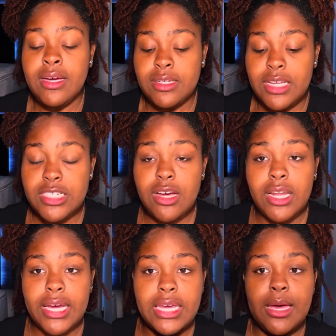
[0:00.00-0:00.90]
that's all
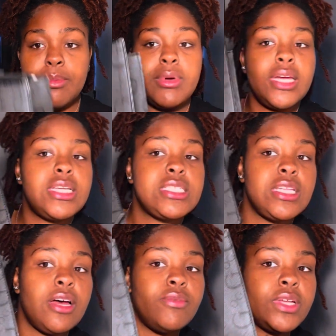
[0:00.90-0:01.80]
I keep in this
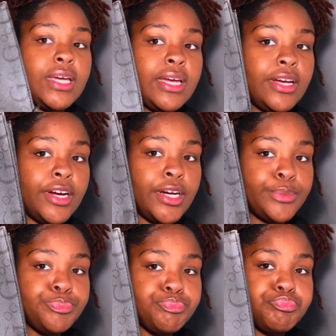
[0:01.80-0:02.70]
lovely here.